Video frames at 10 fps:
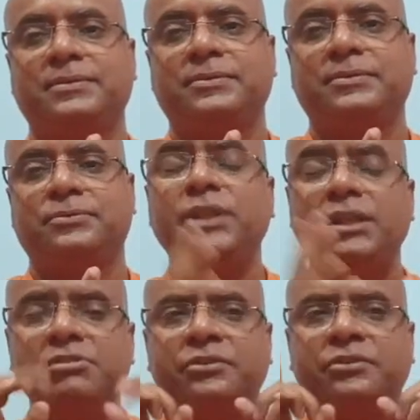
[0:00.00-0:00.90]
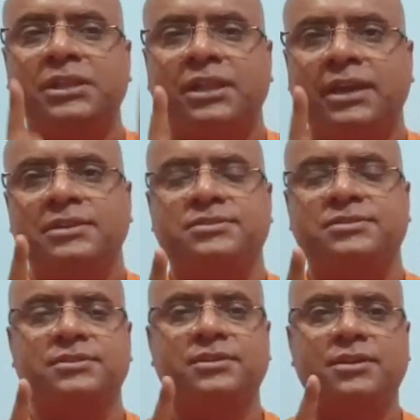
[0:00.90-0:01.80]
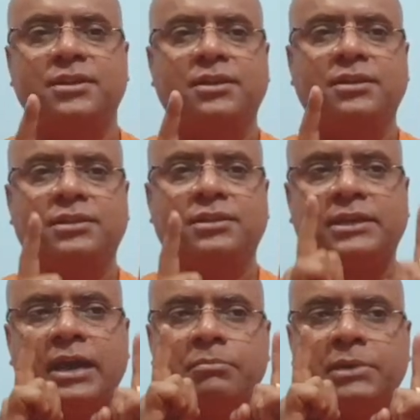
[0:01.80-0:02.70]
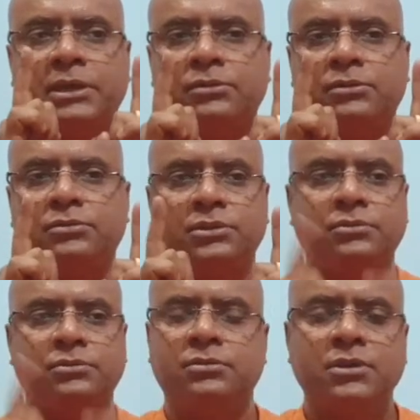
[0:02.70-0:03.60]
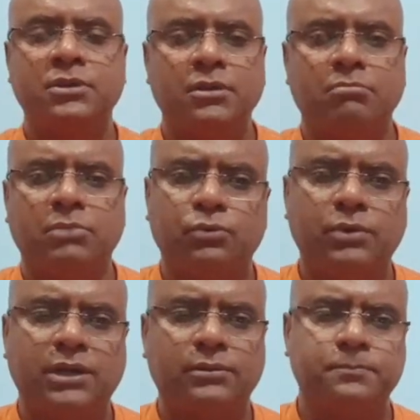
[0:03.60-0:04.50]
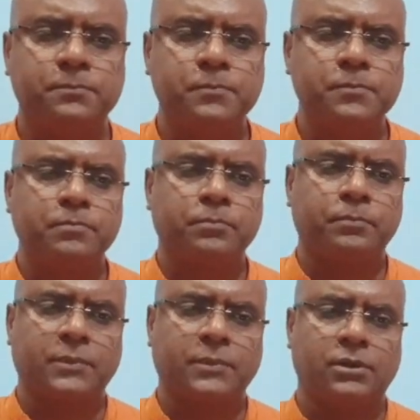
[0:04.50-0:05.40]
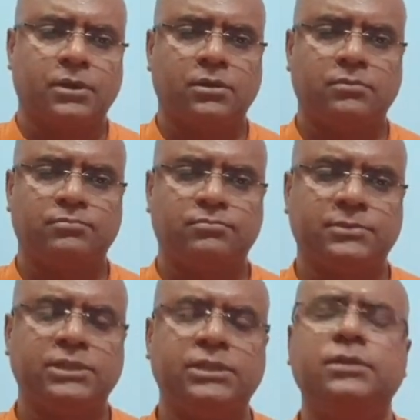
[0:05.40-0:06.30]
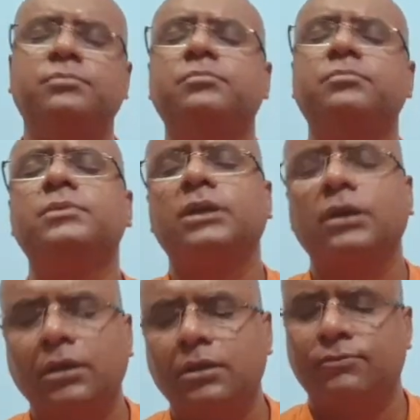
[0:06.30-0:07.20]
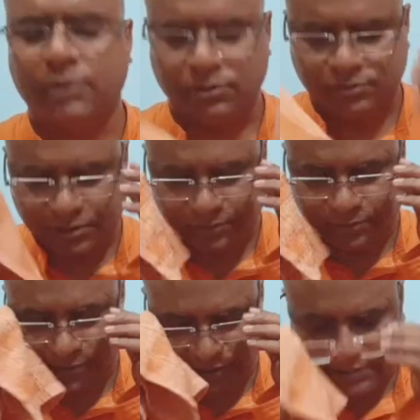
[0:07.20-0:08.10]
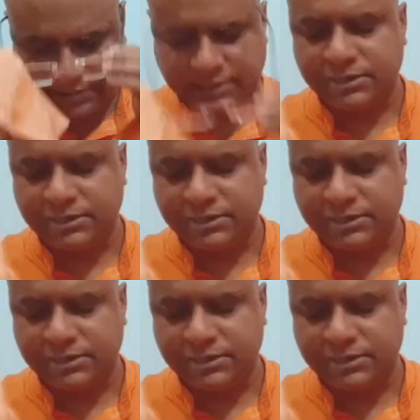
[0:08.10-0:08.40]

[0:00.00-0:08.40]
When I will realize that I am alone, Bhagwan, the founder of the International